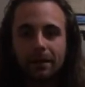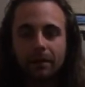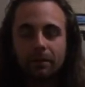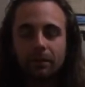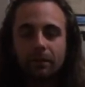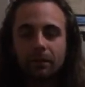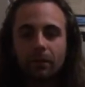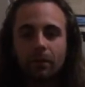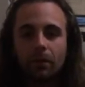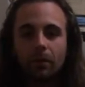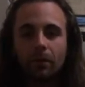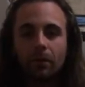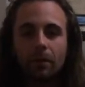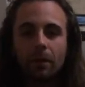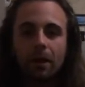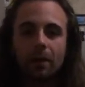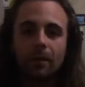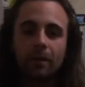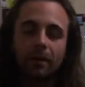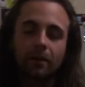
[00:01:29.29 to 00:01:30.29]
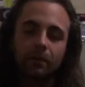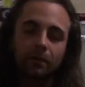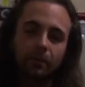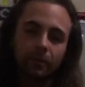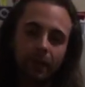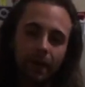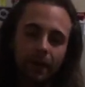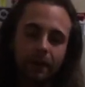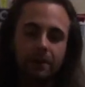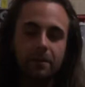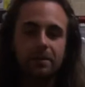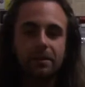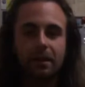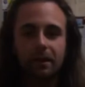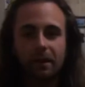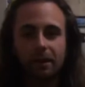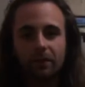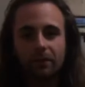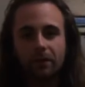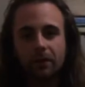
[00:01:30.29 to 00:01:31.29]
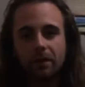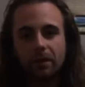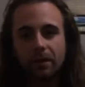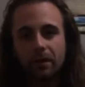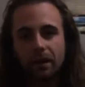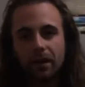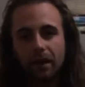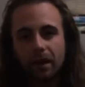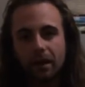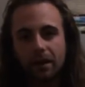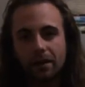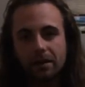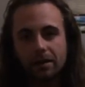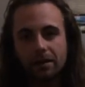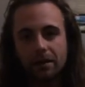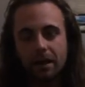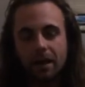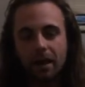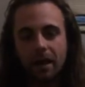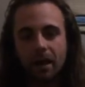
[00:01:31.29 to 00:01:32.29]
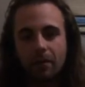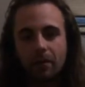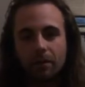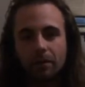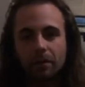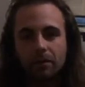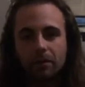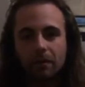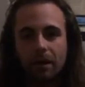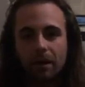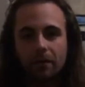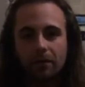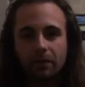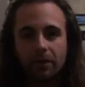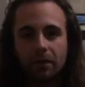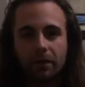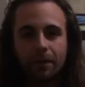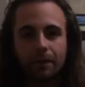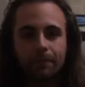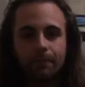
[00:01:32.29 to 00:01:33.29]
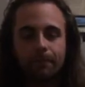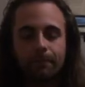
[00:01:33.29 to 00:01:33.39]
before coming back to South Africa and setting up a new life here.